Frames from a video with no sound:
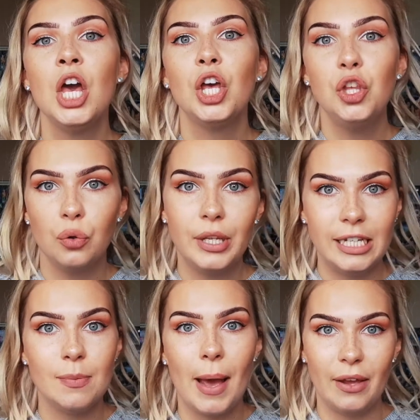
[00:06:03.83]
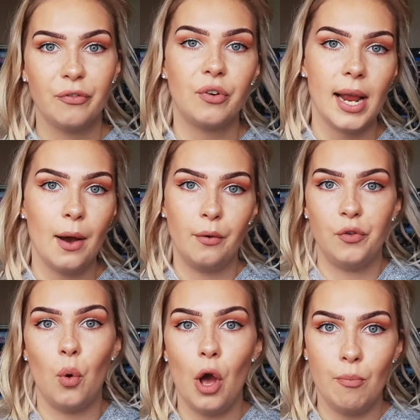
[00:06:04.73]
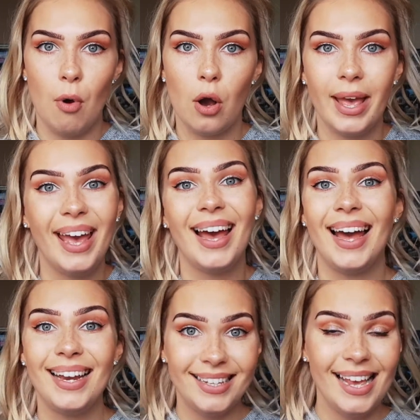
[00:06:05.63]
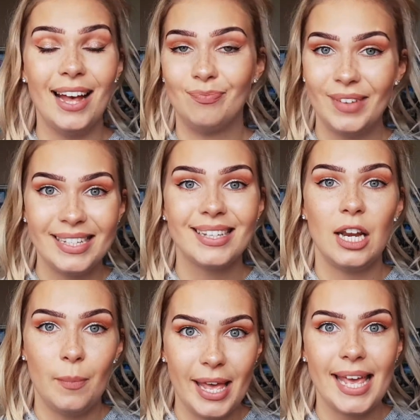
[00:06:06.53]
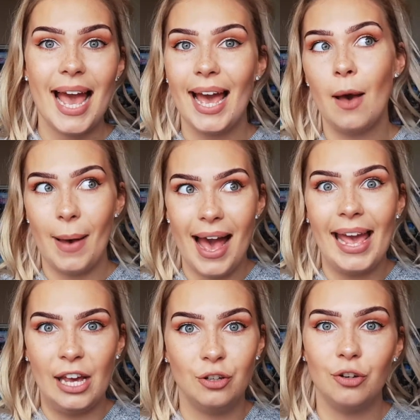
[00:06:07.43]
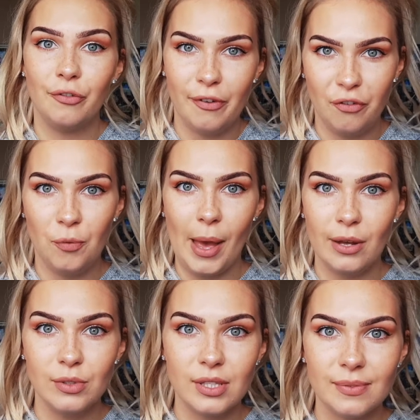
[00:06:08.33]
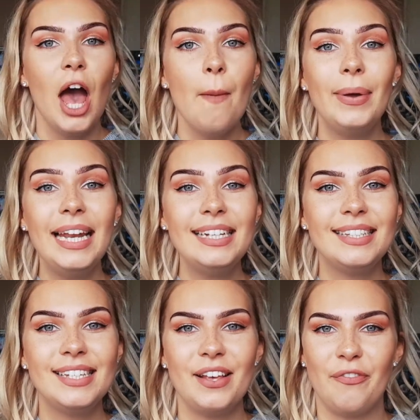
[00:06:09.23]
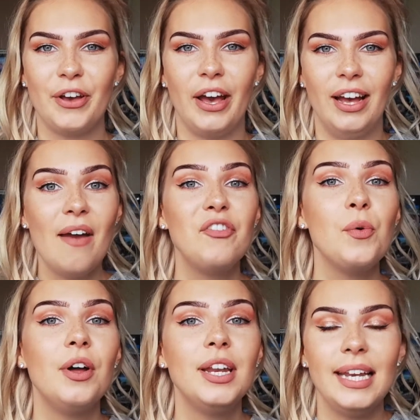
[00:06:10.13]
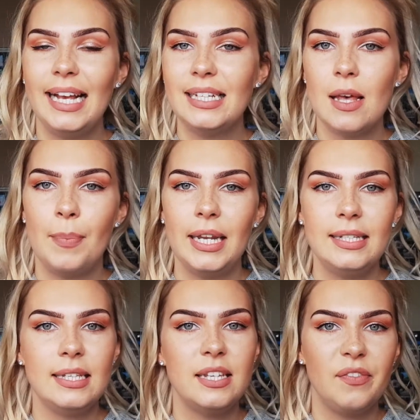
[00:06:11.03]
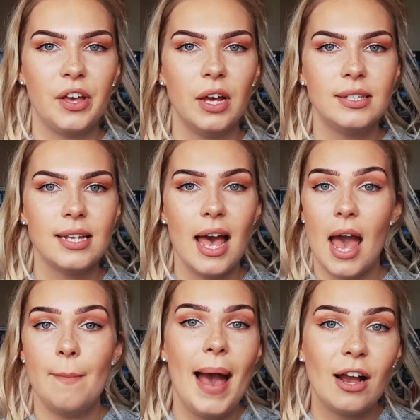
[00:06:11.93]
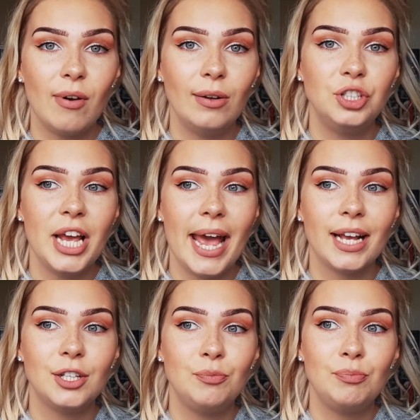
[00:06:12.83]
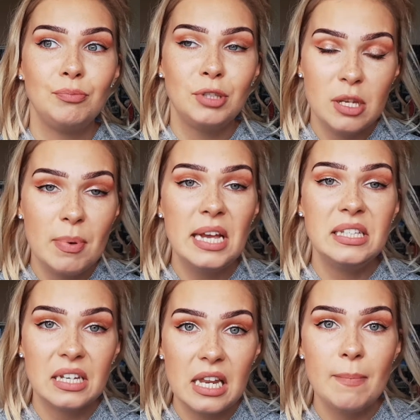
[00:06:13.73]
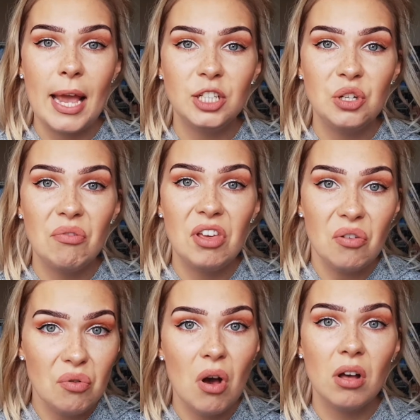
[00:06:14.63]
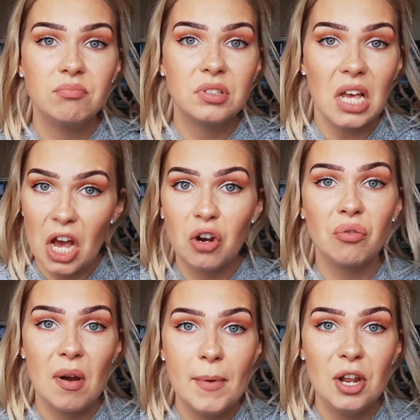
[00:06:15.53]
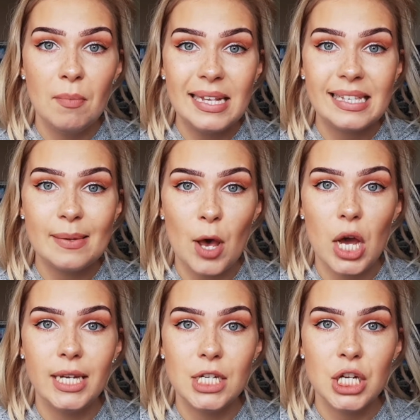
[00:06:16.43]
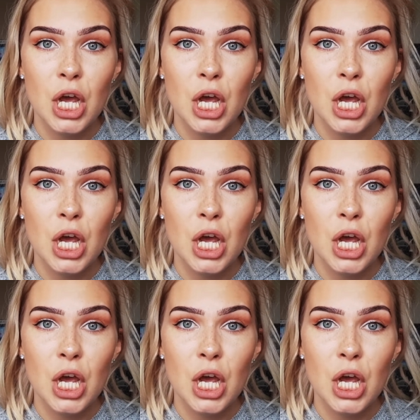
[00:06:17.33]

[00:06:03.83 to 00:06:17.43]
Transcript: you'll need to pay for it out of your own pocket. And yeah, it's gonna be about £850. A police certificate. Everyone needs a police certificate, a background check, to basically make sure that you're not a criminal mastermind.